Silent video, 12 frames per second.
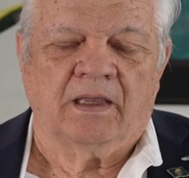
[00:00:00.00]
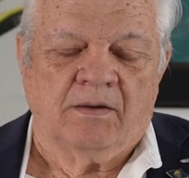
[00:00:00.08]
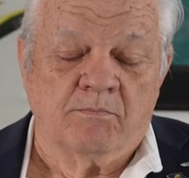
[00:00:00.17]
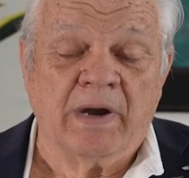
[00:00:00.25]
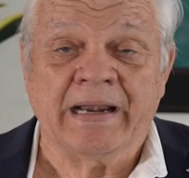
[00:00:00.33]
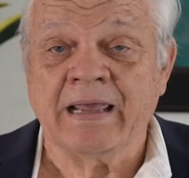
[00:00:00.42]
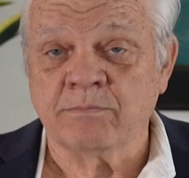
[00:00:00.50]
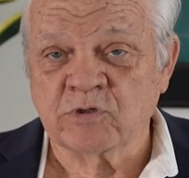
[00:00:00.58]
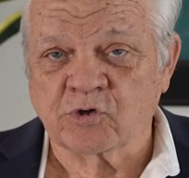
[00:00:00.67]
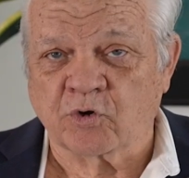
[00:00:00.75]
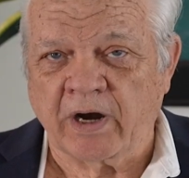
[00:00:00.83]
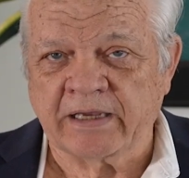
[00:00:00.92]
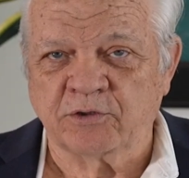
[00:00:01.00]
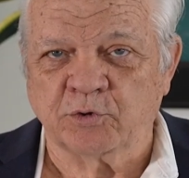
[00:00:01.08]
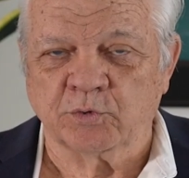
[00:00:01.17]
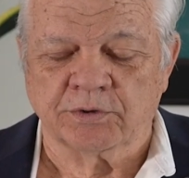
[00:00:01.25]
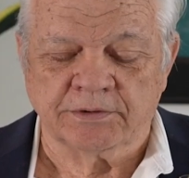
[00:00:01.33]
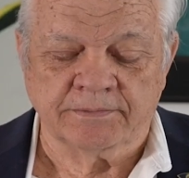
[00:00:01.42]
My name's Greg
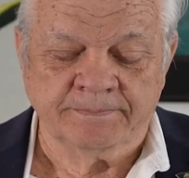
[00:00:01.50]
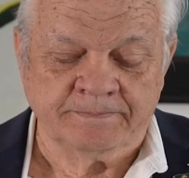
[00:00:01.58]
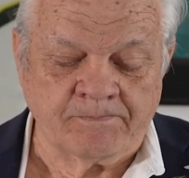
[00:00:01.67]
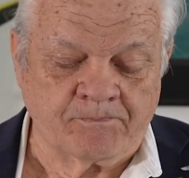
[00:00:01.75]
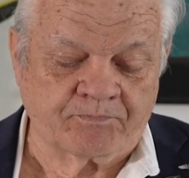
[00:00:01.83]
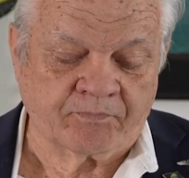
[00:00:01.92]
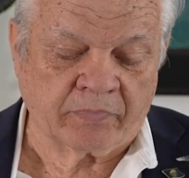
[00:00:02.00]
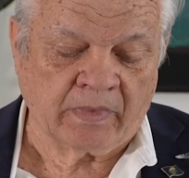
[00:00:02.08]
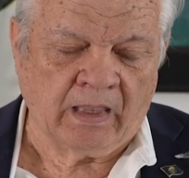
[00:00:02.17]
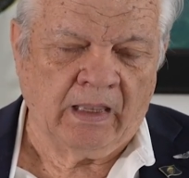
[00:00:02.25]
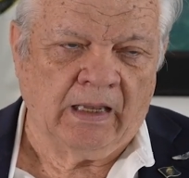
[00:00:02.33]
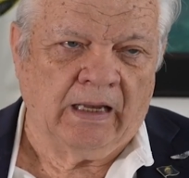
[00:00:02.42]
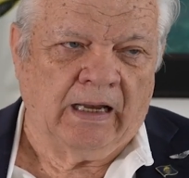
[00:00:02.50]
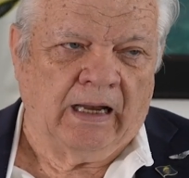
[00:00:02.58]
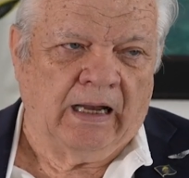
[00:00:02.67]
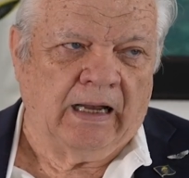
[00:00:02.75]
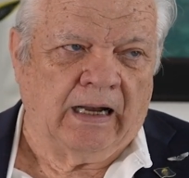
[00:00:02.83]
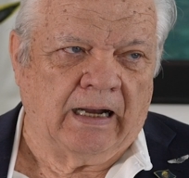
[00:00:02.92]
Duerden.
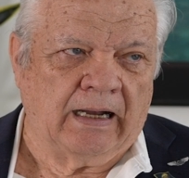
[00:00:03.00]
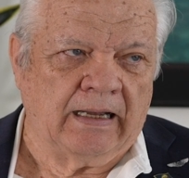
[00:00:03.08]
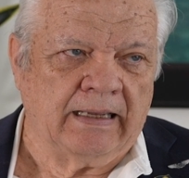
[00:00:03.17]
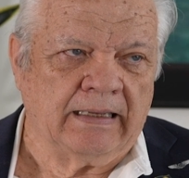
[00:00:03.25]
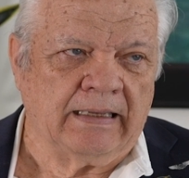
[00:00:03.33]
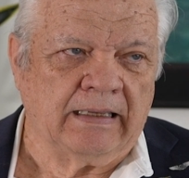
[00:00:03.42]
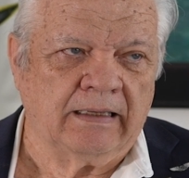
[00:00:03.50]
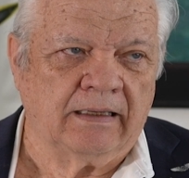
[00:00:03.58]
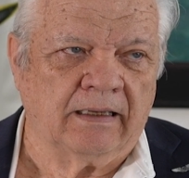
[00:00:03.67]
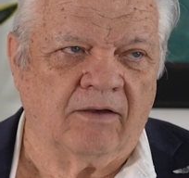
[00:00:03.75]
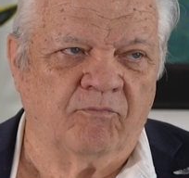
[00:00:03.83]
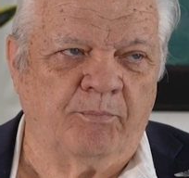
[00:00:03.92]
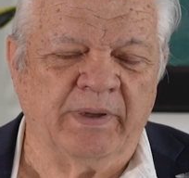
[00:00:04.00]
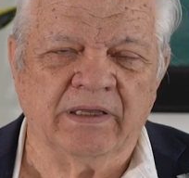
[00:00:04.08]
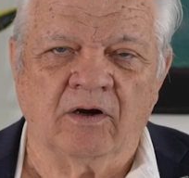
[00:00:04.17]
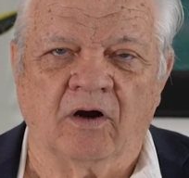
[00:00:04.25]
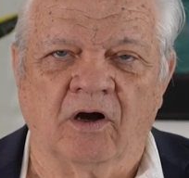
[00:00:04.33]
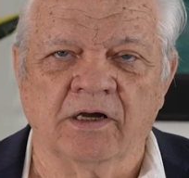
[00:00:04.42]
I have
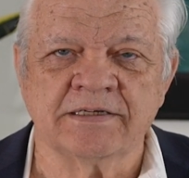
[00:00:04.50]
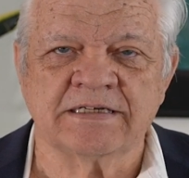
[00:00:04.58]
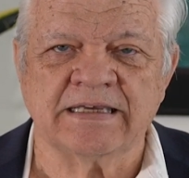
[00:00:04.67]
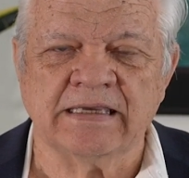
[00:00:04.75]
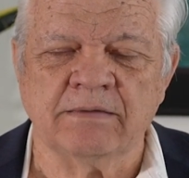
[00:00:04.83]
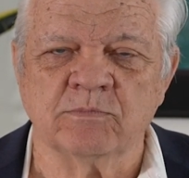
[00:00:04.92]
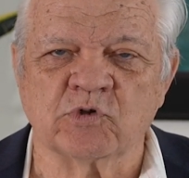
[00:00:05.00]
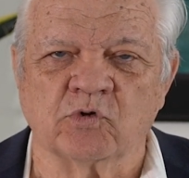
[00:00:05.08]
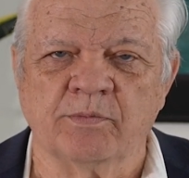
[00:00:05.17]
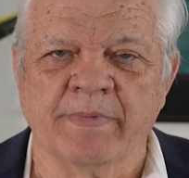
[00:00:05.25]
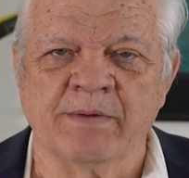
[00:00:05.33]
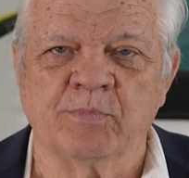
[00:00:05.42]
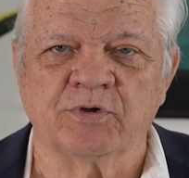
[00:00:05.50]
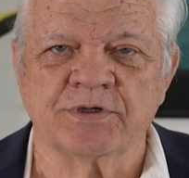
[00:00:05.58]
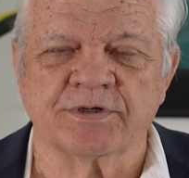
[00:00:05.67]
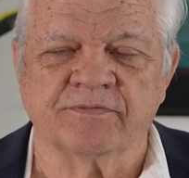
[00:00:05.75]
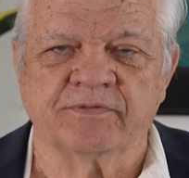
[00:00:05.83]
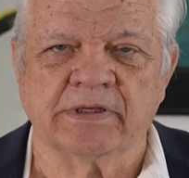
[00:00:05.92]
been on teams or
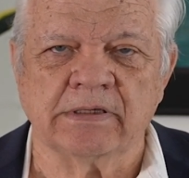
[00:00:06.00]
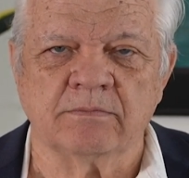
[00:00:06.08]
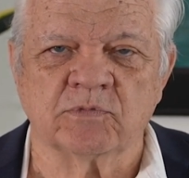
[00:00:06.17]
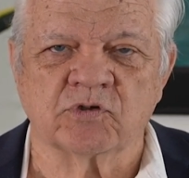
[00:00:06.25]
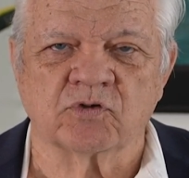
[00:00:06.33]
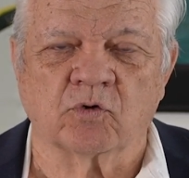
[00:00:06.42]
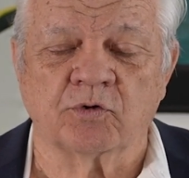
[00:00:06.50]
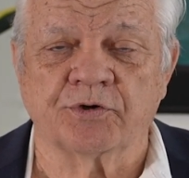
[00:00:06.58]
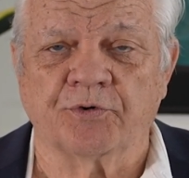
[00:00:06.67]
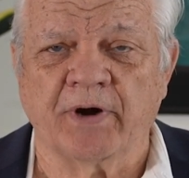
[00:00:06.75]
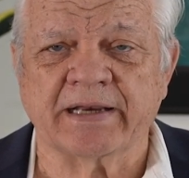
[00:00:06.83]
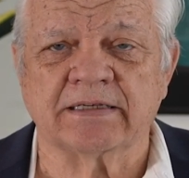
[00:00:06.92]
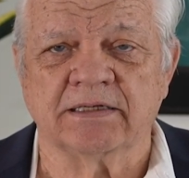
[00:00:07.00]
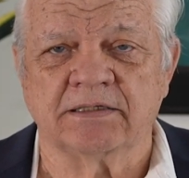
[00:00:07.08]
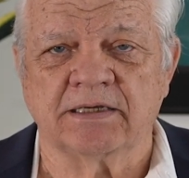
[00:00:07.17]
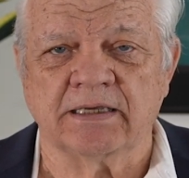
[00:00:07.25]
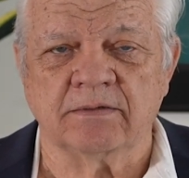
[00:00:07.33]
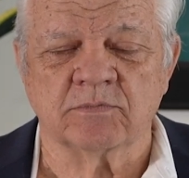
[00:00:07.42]
members of teams or directed
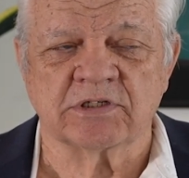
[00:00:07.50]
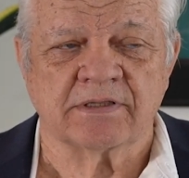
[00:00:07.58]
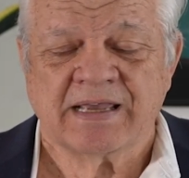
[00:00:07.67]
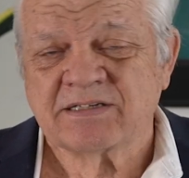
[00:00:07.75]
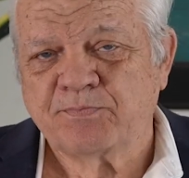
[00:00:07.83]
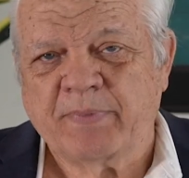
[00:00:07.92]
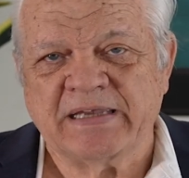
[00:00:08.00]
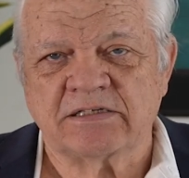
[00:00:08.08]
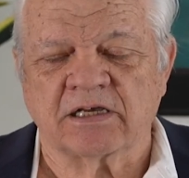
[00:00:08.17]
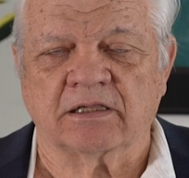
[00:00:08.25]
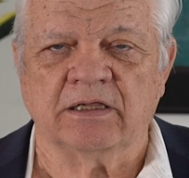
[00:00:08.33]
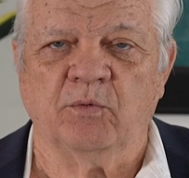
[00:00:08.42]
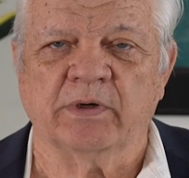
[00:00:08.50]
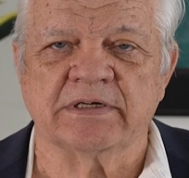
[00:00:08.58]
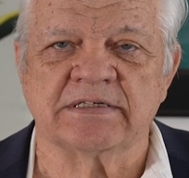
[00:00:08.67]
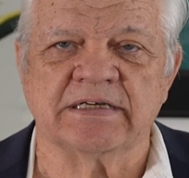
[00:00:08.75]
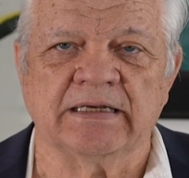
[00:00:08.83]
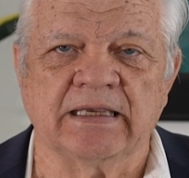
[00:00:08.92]
teams, and that's basically what a
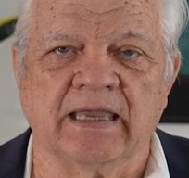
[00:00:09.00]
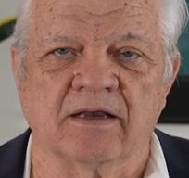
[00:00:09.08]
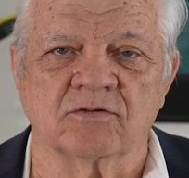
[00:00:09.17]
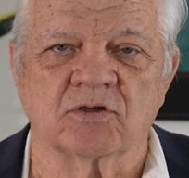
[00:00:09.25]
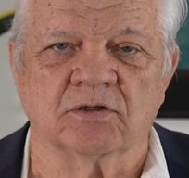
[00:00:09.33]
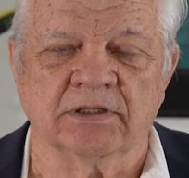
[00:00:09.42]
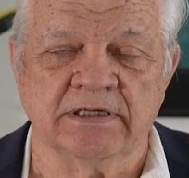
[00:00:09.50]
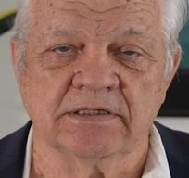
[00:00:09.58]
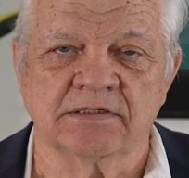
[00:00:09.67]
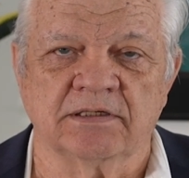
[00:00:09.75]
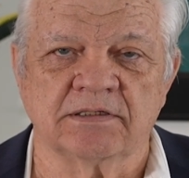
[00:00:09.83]
city council is.